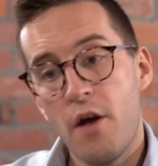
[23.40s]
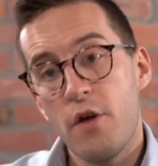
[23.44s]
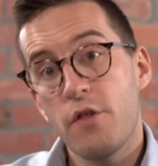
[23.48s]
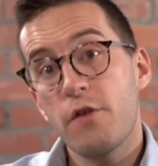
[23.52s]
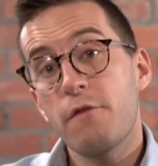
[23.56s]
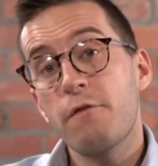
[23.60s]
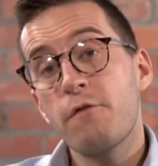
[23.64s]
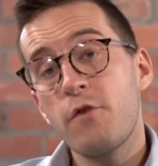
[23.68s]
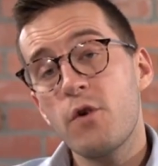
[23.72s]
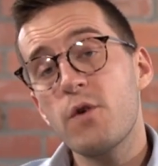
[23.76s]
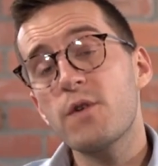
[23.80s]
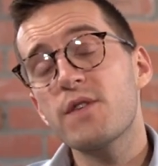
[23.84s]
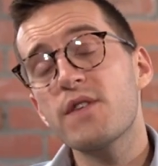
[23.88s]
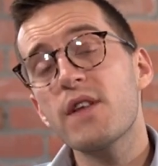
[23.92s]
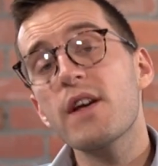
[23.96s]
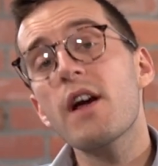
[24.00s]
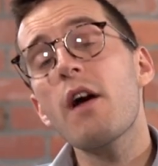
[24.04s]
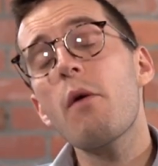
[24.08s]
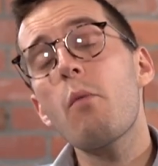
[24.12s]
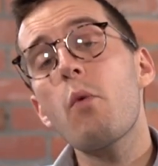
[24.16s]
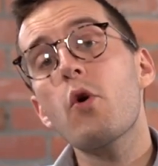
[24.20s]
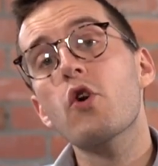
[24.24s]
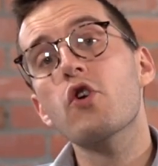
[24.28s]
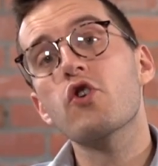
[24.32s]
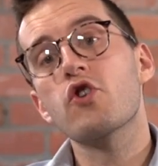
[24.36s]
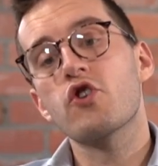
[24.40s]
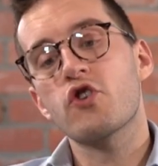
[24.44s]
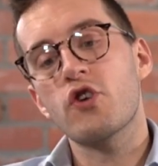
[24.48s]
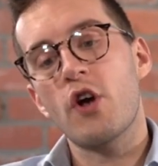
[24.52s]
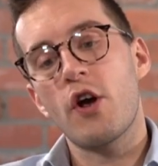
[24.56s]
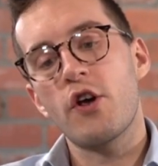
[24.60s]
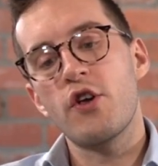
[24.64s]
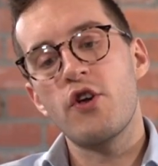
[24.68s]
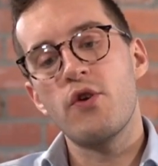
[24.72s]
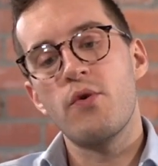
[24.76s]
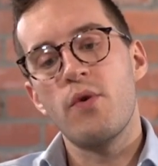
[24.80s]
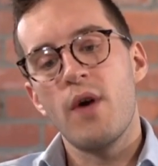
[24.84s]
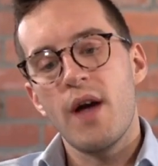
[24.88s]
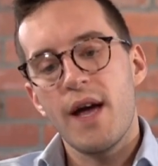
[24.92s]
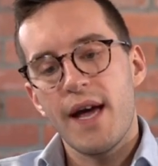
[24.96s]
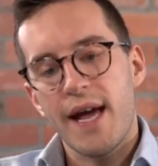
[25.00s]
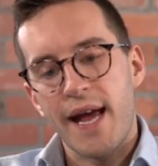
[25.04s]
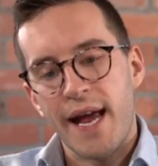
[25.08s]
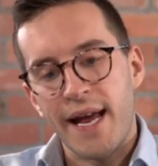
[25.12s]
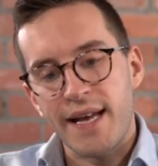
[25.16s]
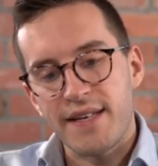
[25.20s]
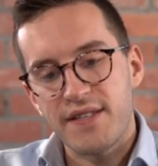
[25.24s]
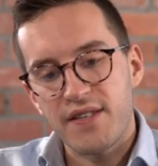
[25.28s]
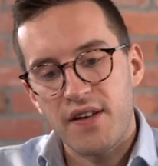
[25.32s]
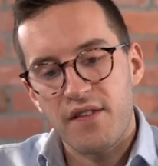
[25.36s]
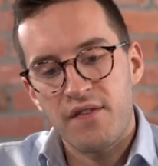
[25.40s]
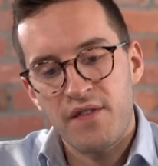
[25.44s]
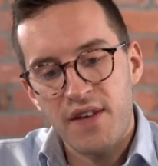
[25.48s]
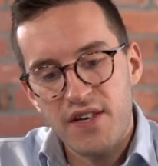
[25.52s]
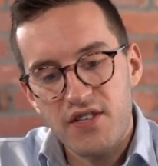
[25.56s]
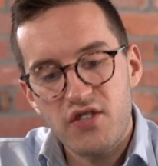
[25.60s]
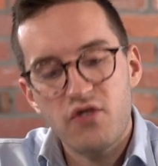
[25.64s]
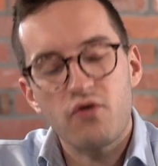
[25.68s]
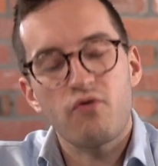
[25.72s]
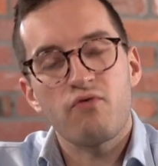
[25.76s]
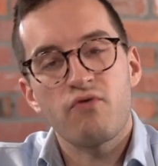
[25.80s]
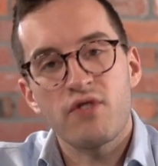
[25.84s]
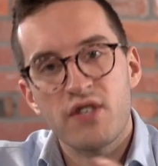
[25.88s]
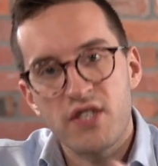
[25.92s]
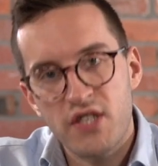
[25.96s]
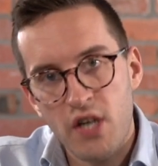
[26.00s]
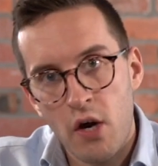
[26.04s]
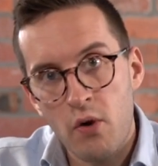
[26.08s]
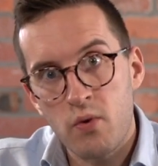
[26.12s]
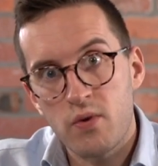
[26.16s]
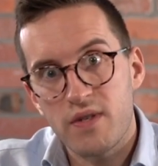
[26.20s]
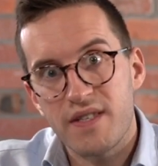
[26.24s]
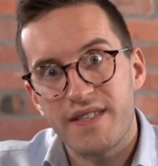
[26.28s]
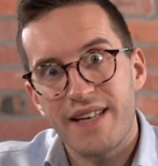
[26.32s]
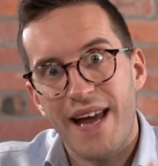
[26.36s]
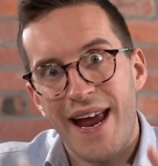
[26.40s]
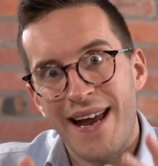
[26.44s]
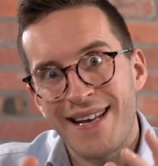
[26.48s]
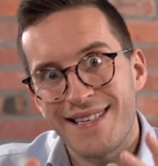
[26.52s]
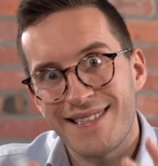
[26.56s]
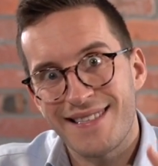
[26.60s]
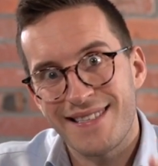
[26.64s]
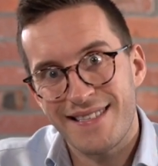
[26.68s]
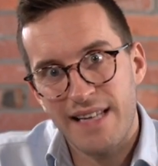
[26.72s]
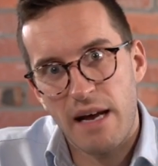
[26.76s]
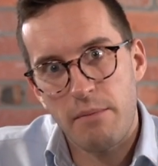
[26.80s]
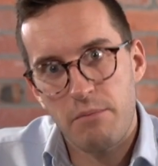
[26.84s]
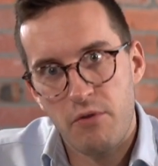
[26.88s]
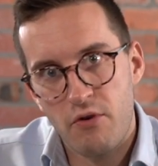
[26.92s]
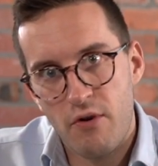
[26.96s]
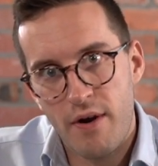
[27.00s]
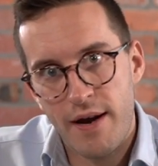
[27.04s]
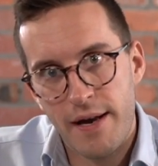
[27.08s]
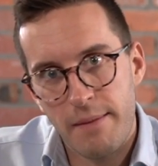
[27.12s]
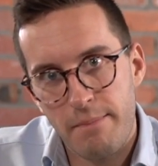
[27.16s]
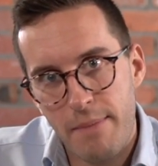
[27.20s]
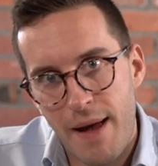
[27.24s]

The first thing I want to show you is this results and summary